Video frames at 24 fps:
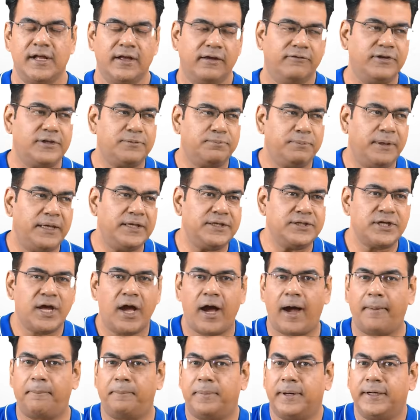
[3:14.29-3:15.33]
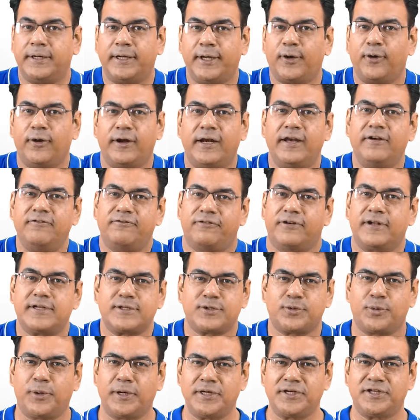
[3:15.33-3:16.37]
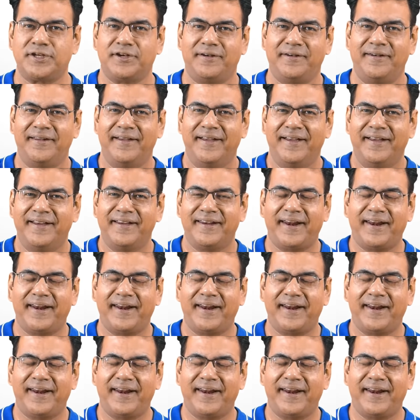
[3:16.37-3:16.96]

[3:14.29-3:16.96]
which means a particular inference question,